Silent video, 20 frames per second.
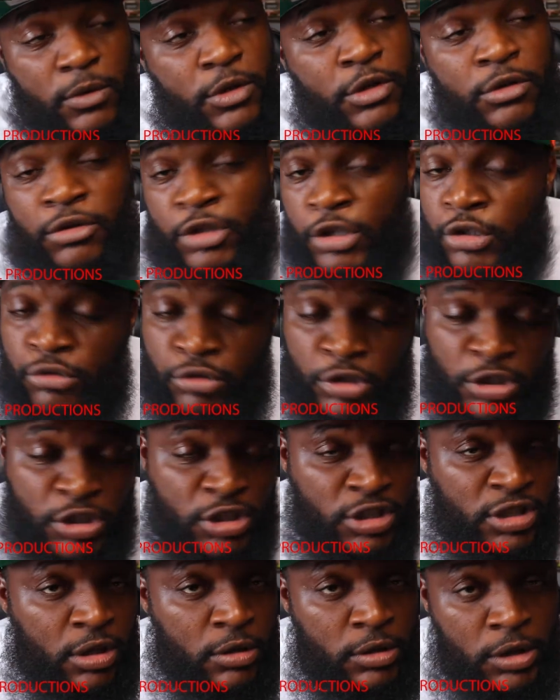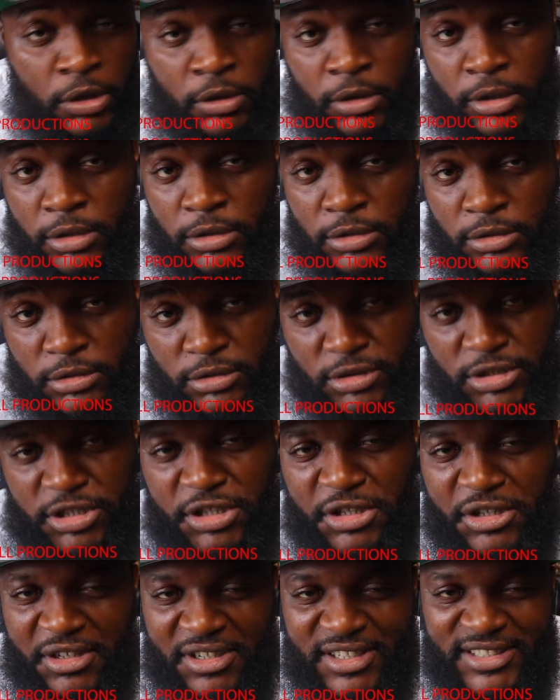Well, you do, and you just don't know it.
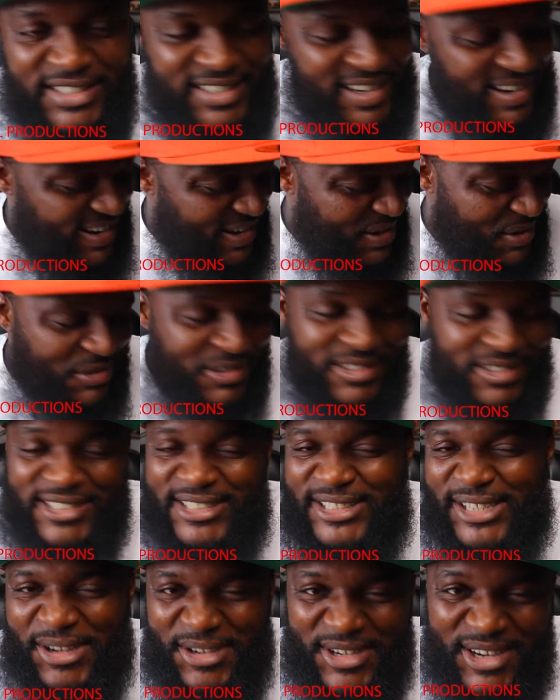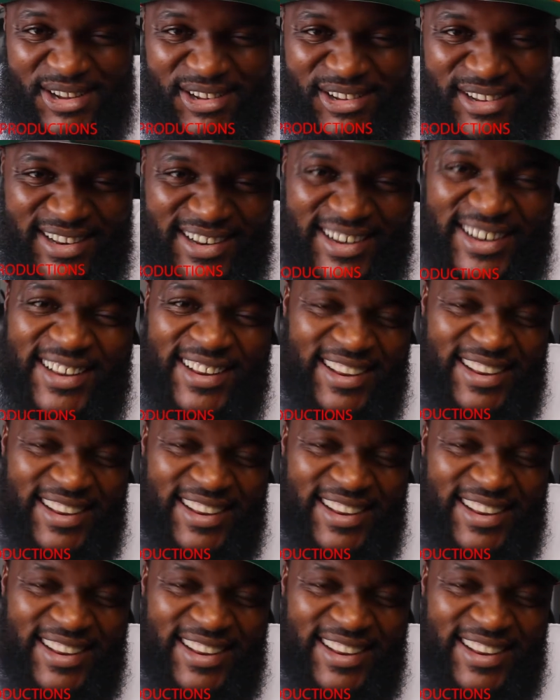You know what I'm saying? You just don't know it.